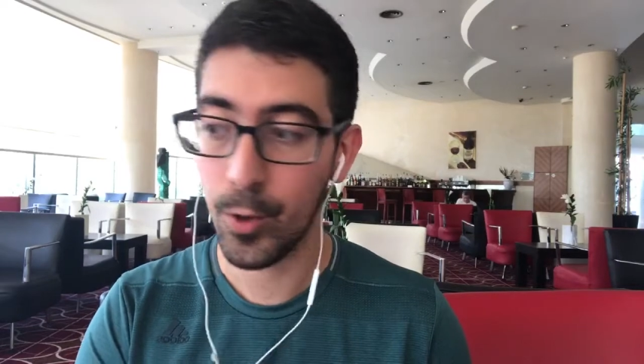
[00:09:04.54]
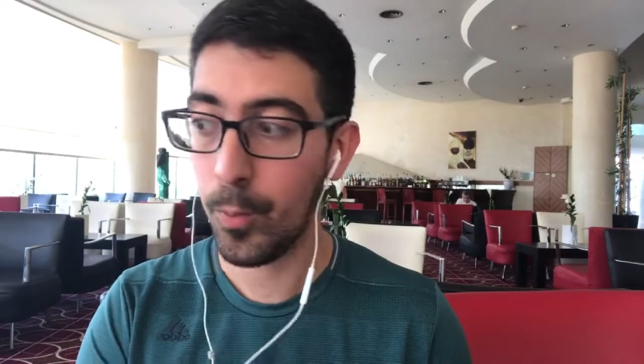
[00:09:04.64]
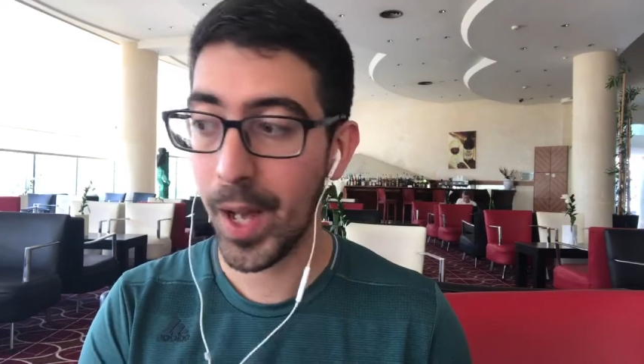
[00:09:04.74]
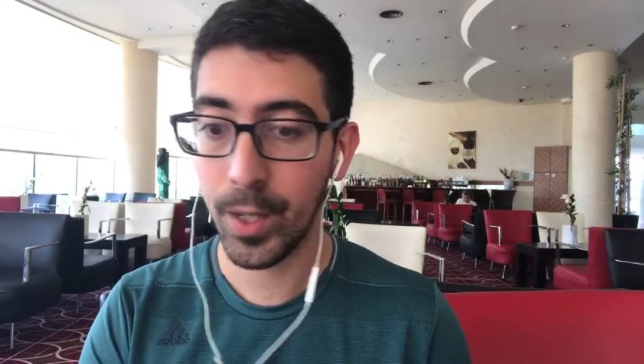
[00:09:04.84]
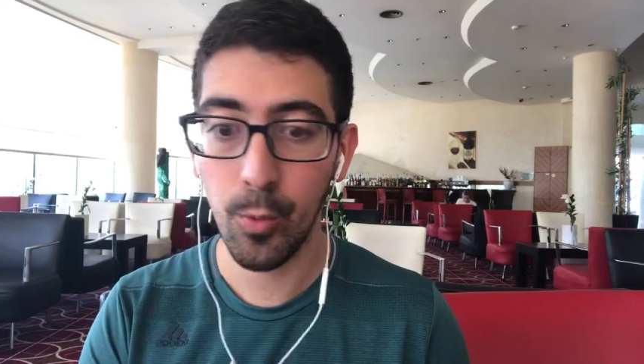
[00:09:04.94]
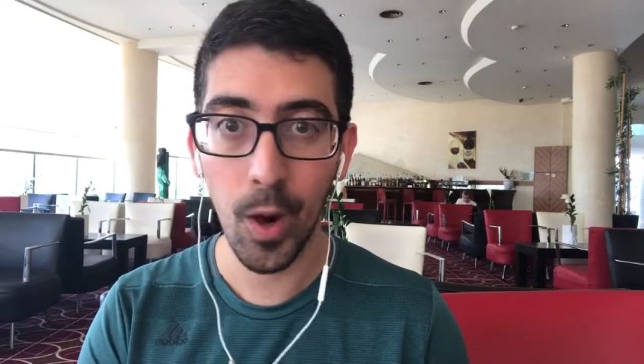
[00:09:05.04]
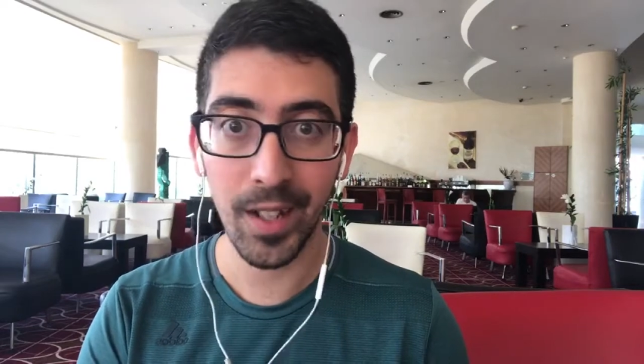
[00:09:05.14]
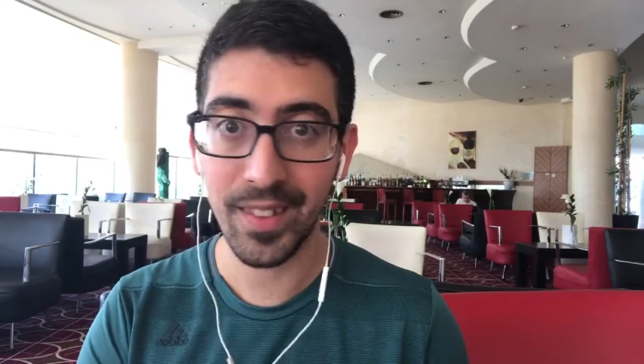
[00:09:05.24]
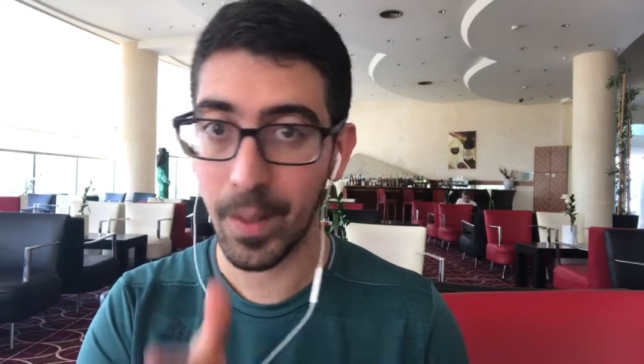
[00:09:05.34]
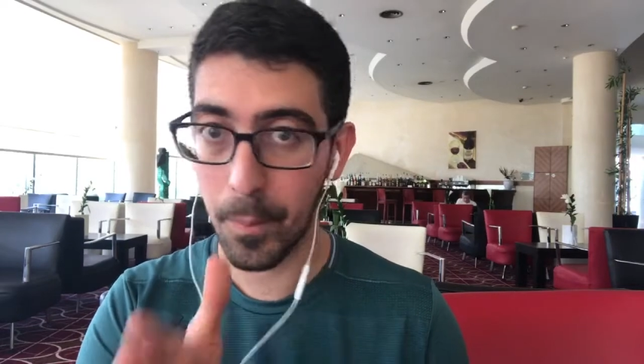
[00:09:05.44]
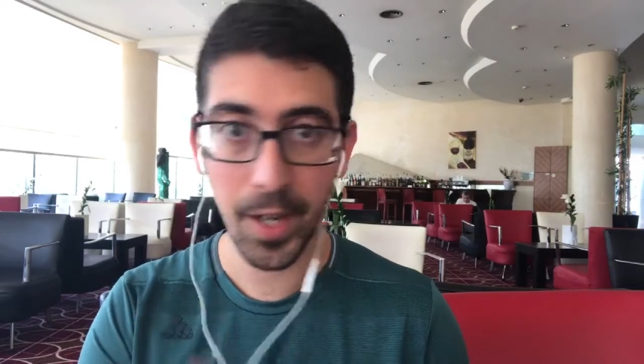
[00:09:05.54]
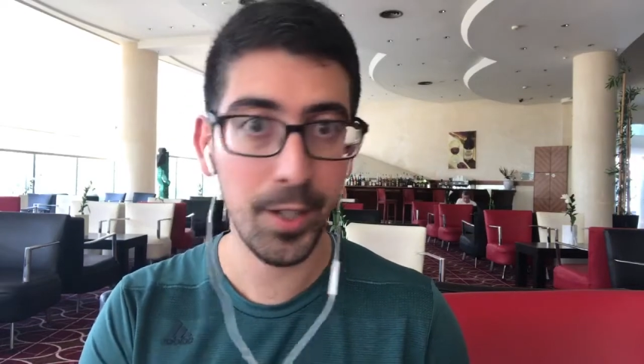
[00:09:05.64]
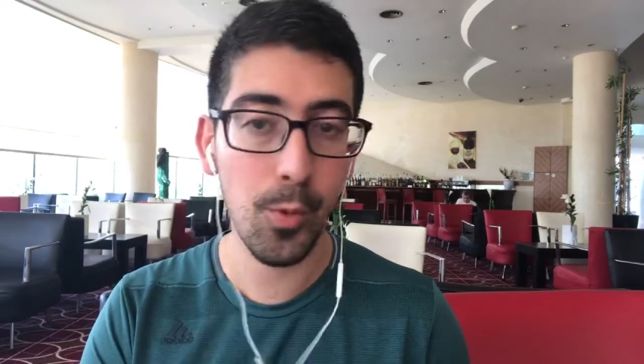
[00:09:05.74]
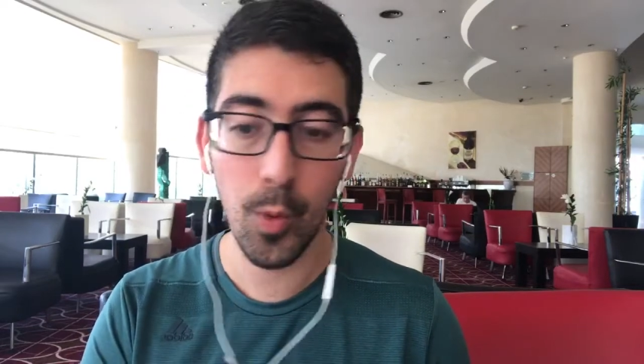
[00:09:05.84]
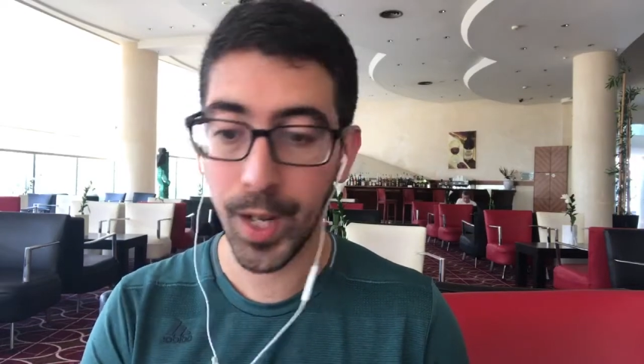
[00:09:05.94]
No matter what, the
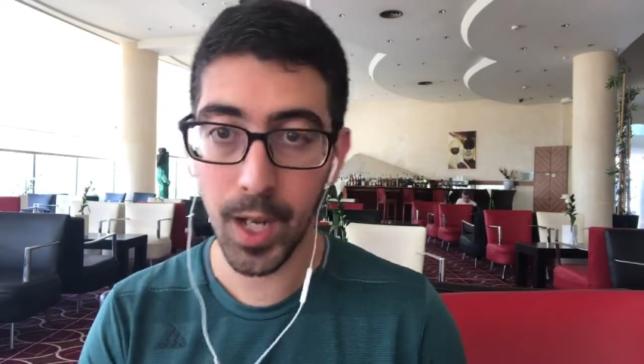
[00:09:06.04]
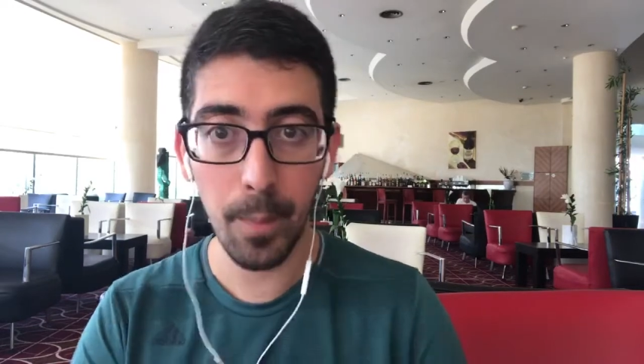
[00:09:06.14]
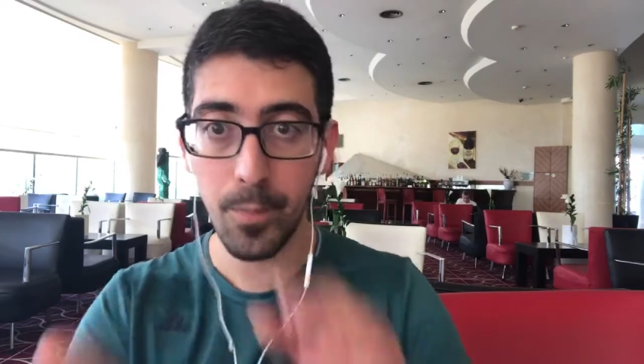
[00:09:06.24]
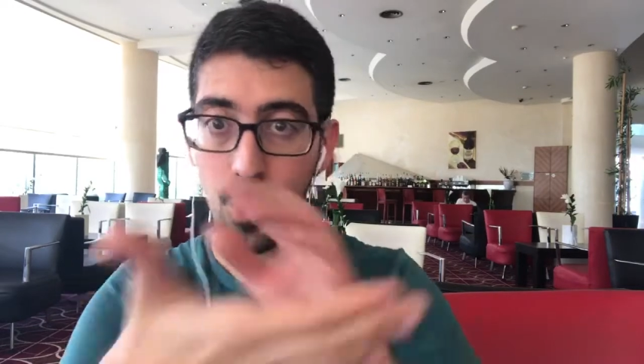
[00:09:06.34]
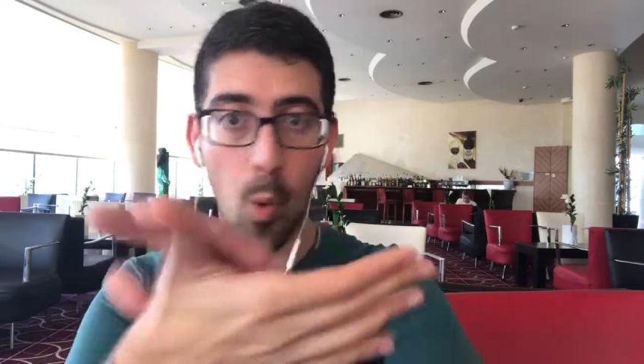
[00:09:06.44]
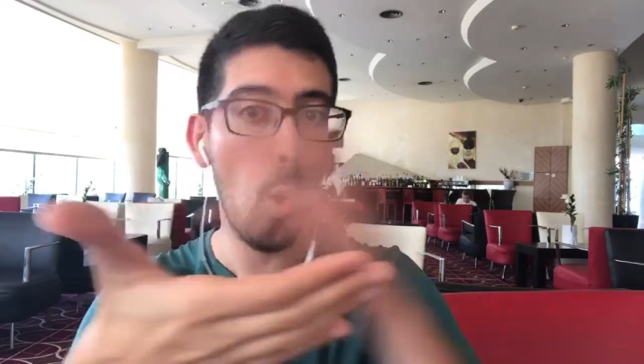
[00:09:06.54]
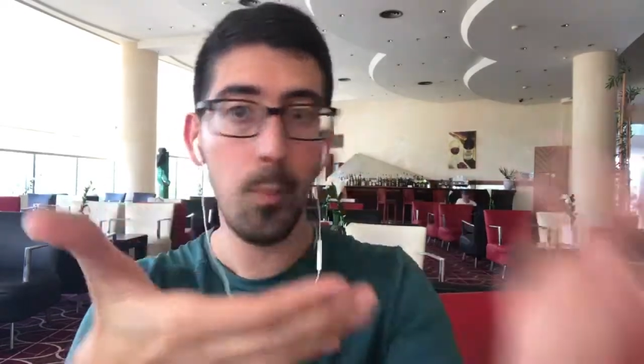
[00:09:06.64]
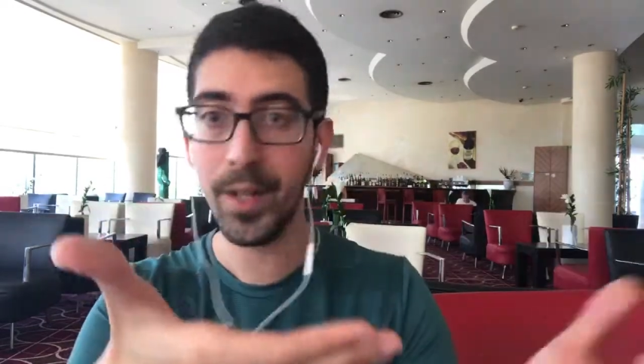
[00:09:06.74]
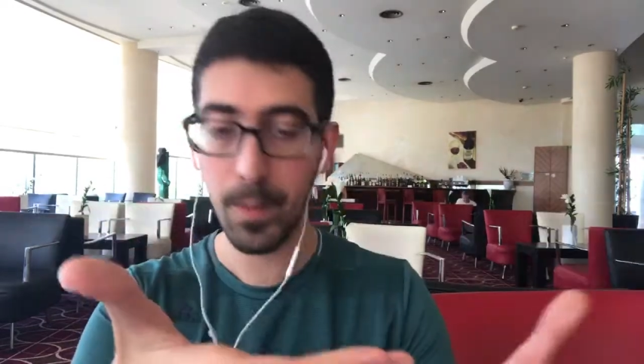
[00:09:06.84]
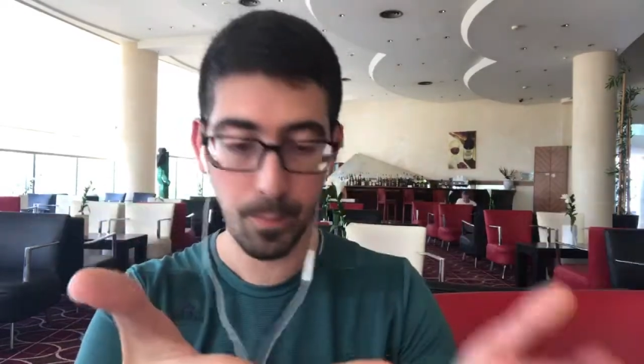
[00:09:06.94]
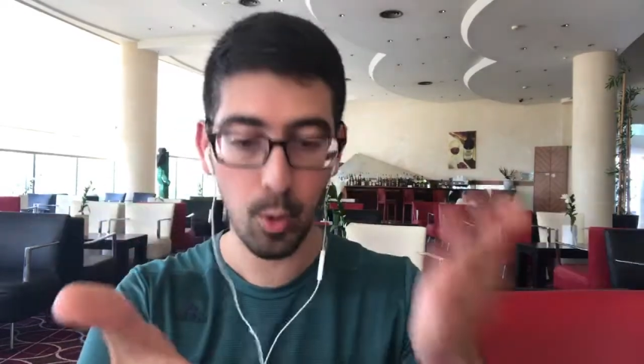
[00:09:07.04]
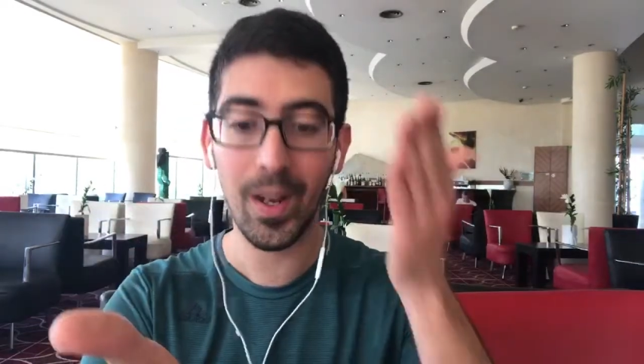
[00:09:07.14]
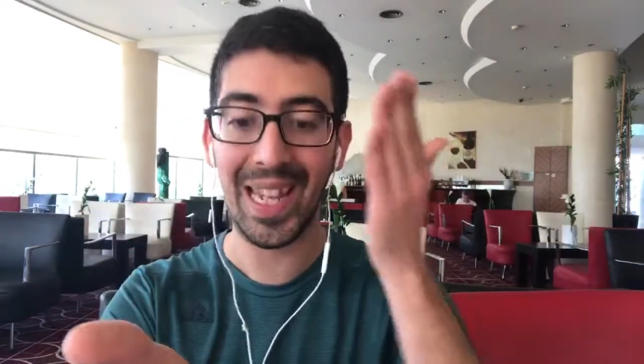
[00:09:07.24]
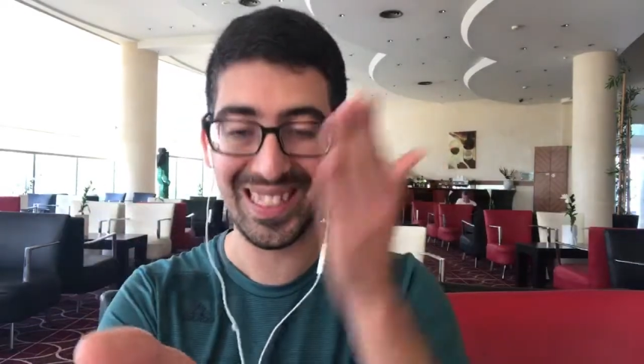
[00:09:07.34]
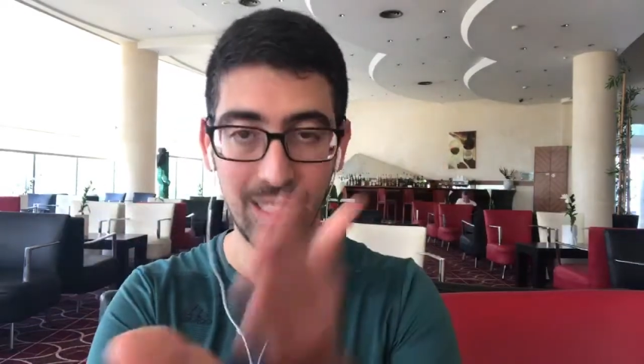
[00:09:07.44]
minute you wake up, you open the
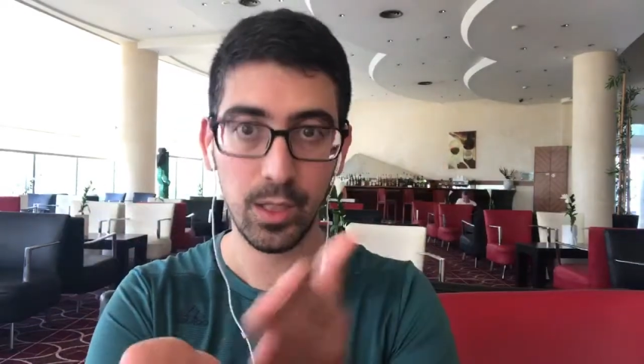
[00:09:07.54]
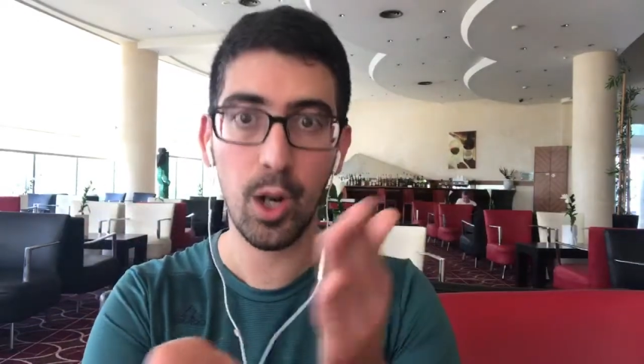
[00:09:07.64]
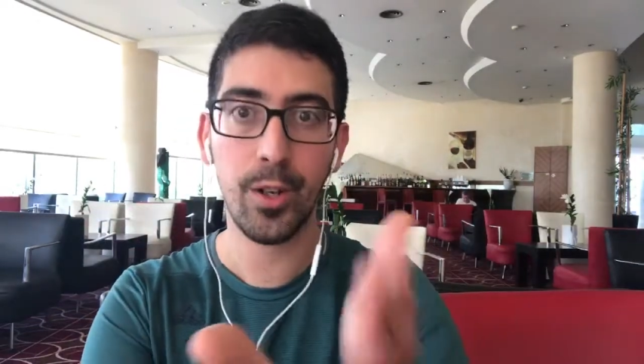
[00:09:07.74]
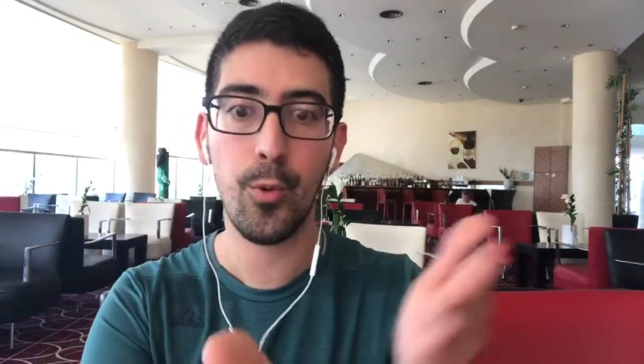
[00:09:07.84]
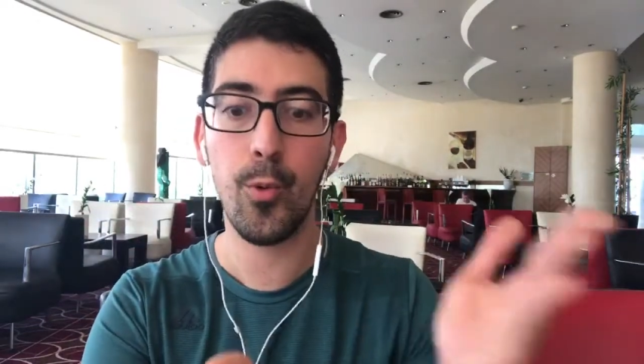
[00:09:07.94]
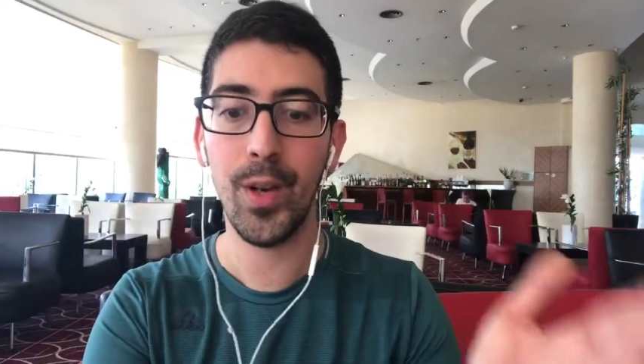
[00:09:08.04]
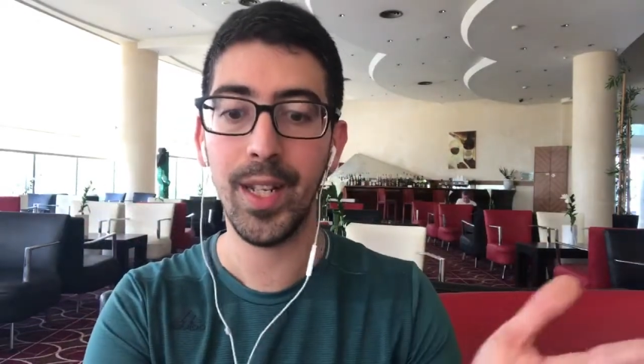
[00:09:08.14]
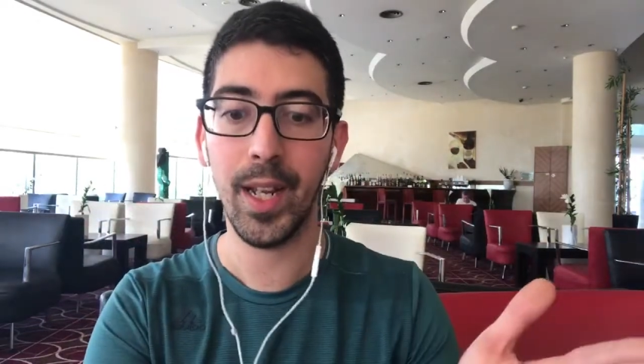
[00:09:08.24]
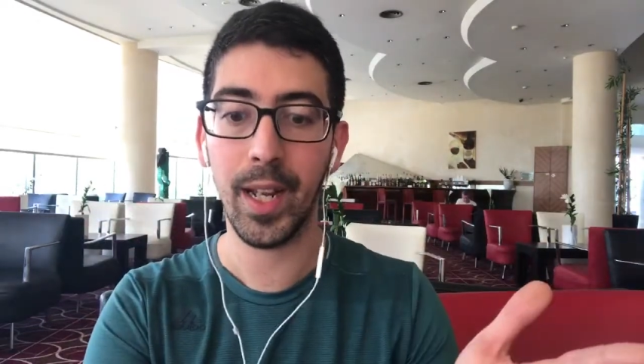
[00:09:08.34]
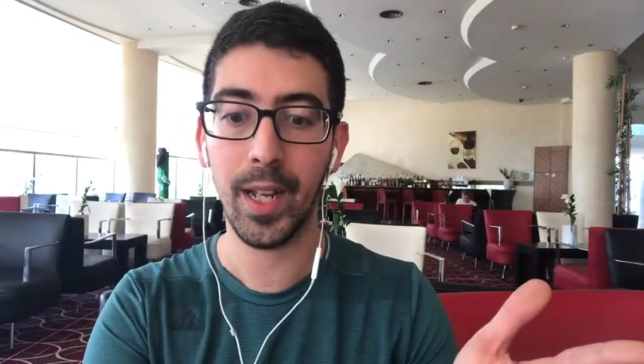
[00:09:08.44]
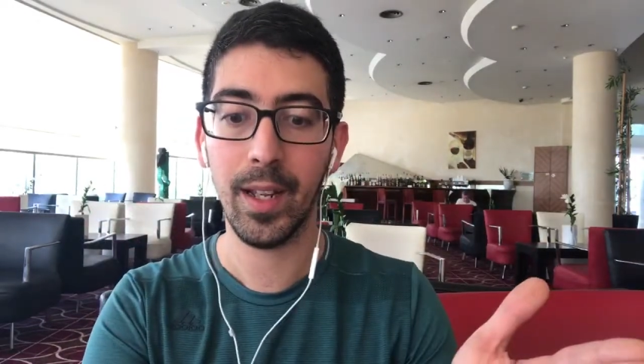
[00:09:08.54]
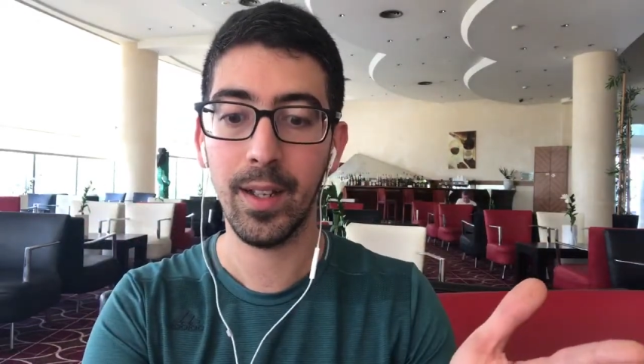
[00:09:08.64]
book and start reading.